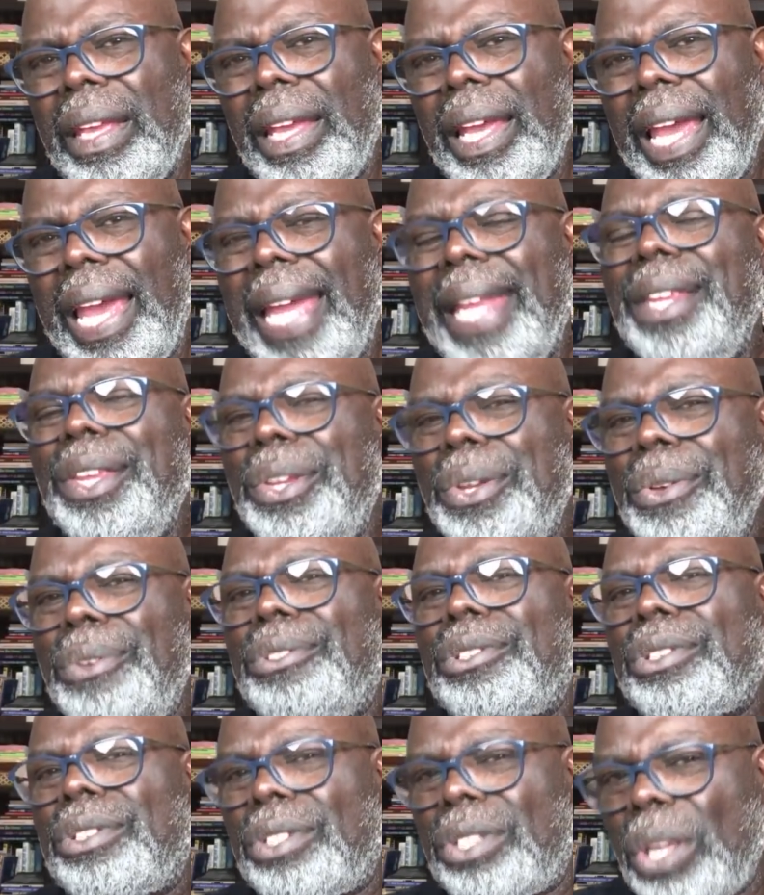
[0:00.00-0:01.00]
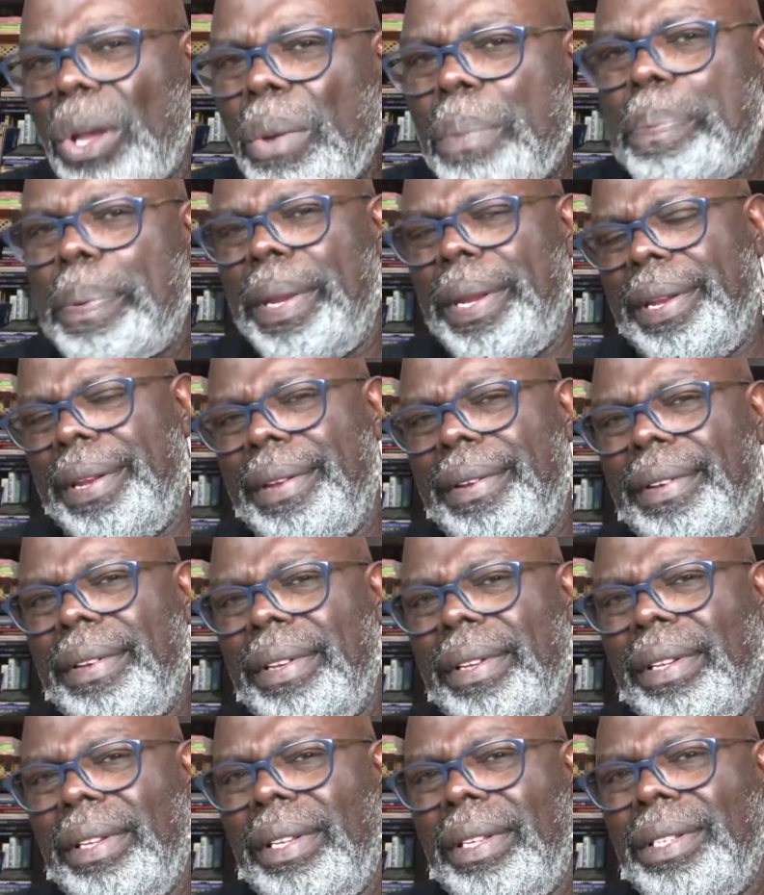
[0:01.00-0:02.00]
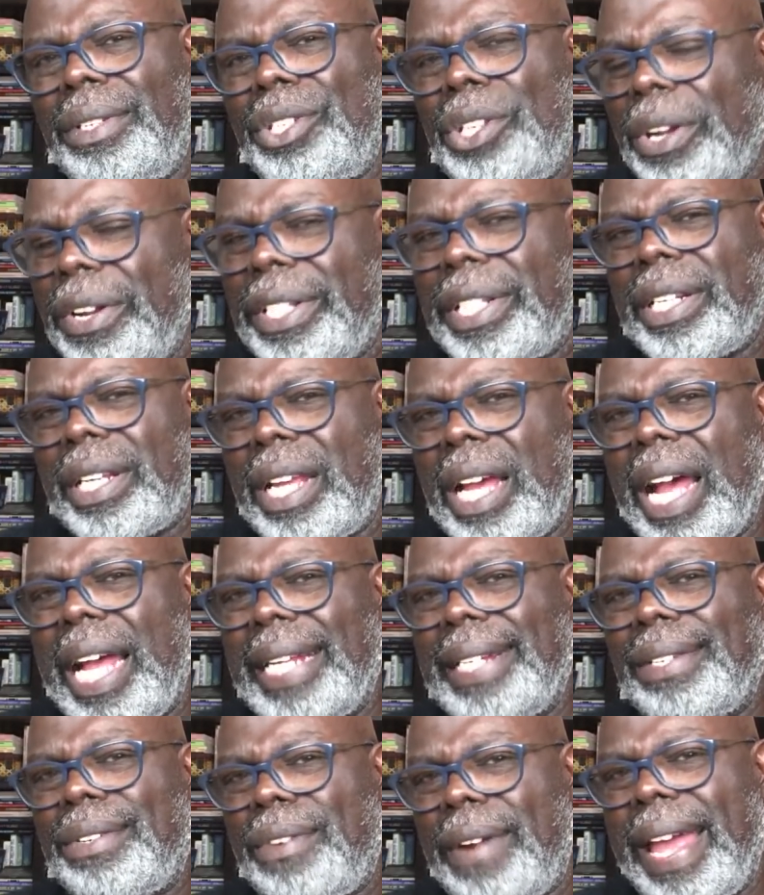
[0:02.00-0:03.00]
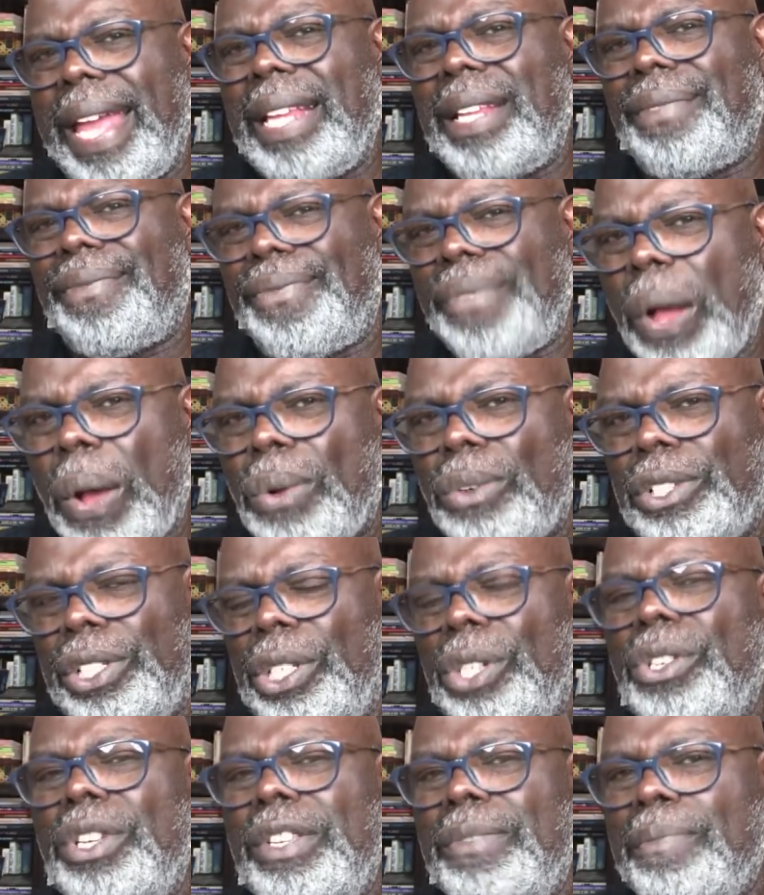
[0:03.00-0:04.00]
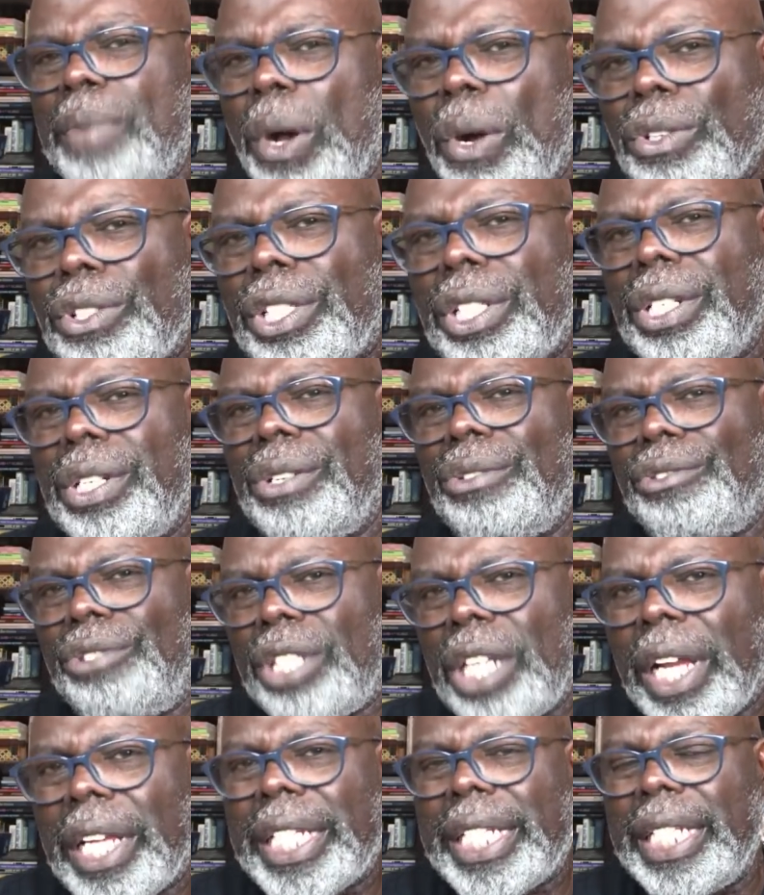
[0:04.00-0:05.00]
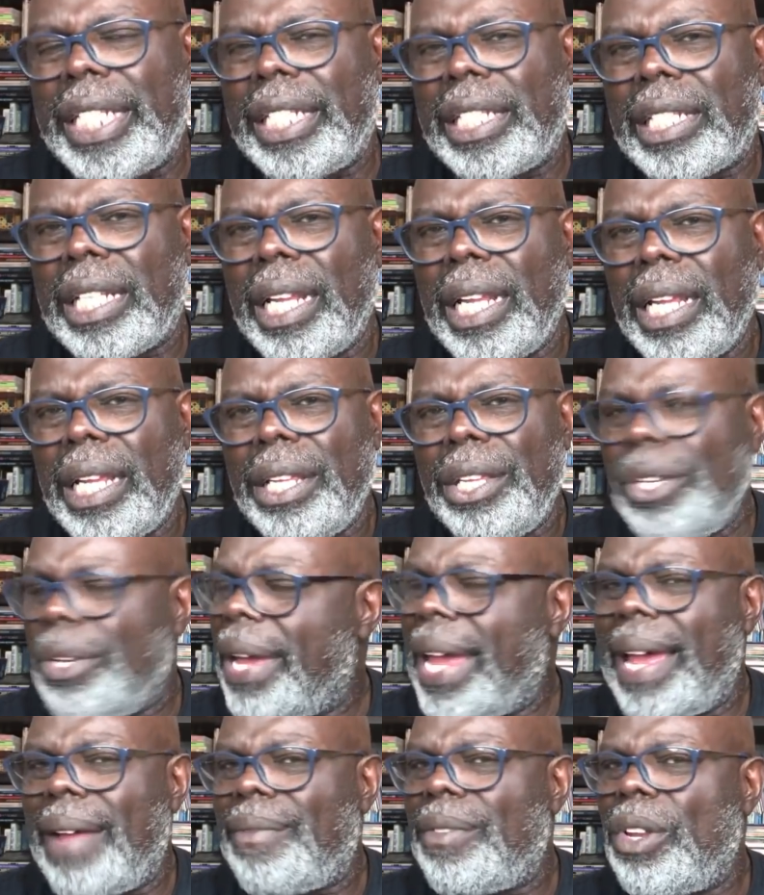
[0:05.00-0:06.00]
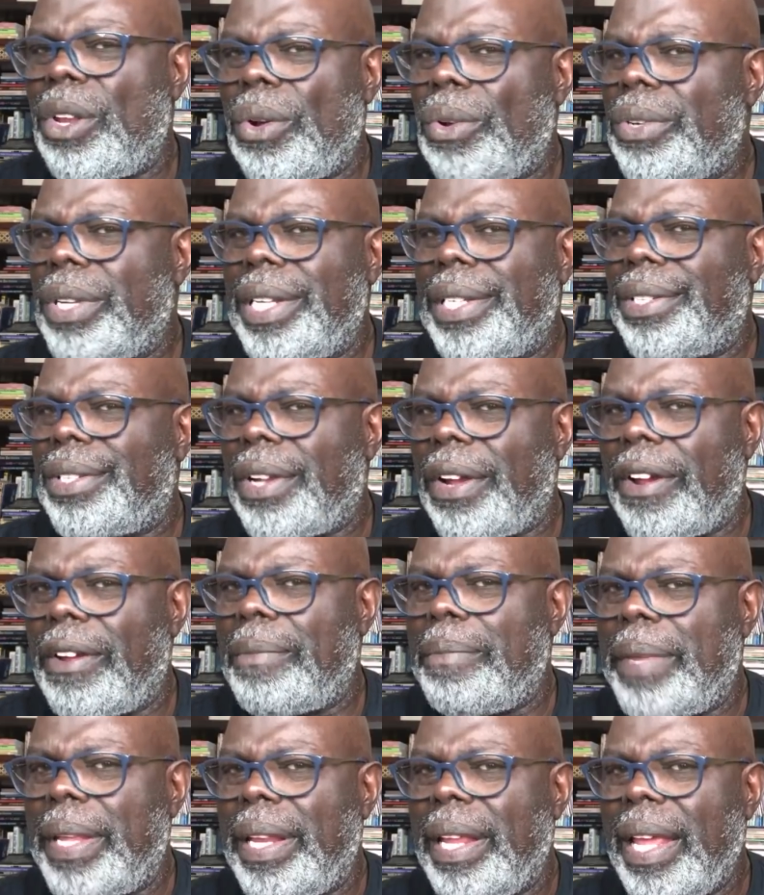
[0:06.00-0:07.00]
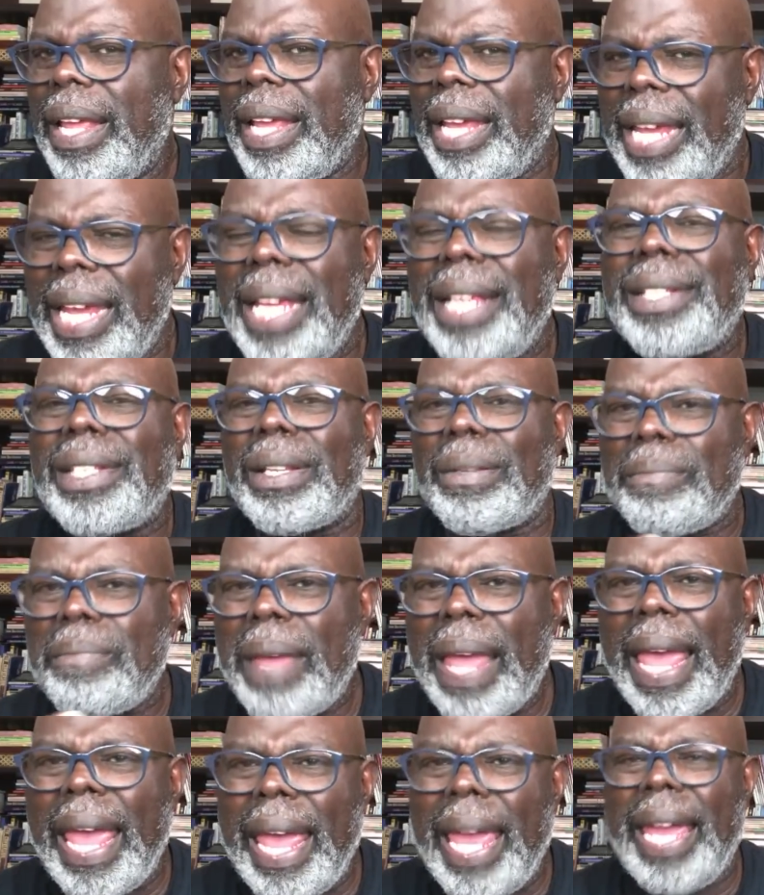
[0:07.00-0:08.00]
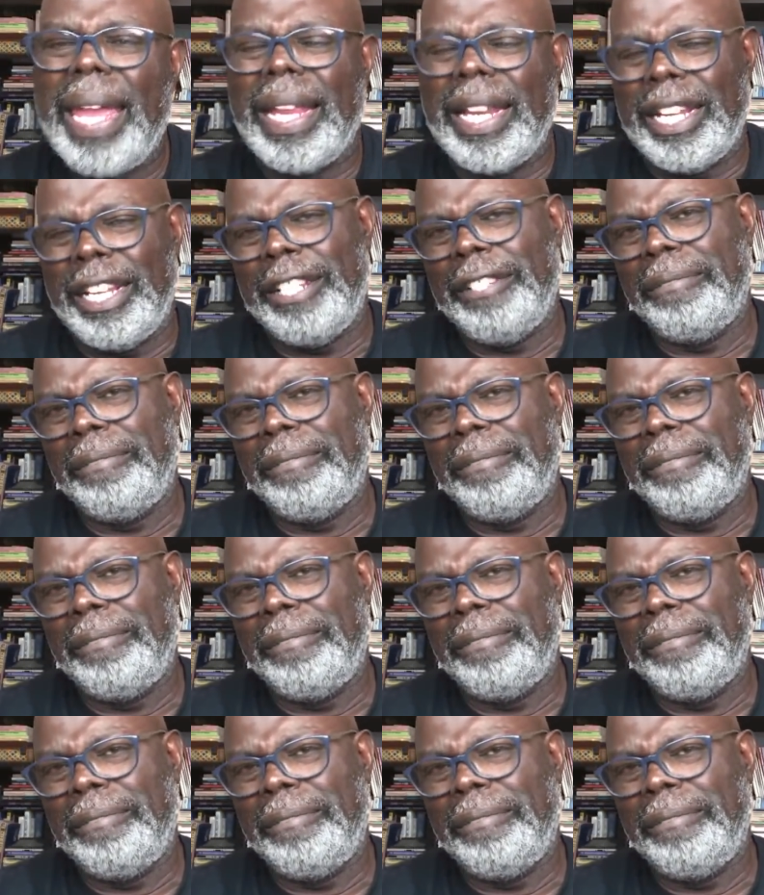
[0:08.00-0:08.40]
And you stupid Church of God in Christ folks, you emotional junkies, you have no discernment. Here's a man.